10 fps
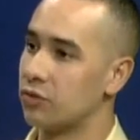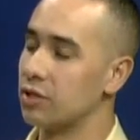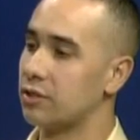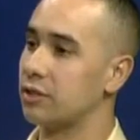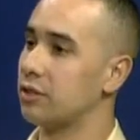
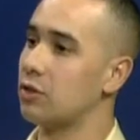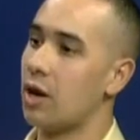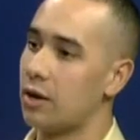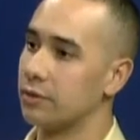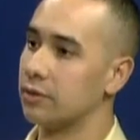streets. She didn't yeah. know
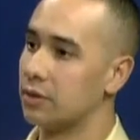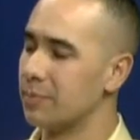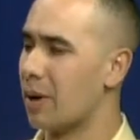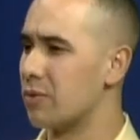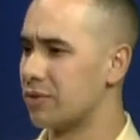how deep
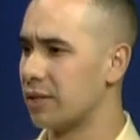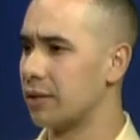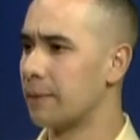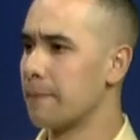yeah. I was in.